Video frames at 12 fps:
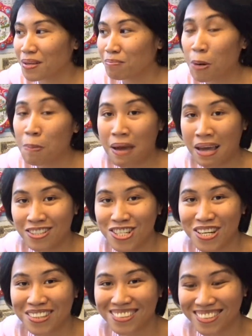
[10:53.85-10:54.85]
per
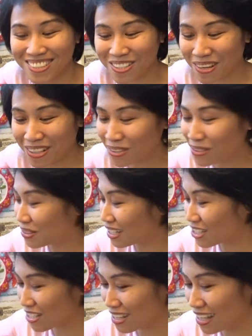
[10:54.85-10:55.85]
page. So I do
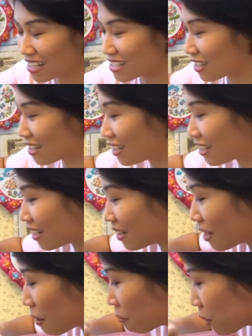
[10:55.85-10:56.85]
each things in a
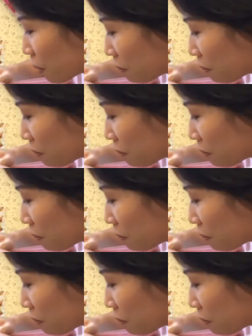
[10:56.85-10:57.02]
per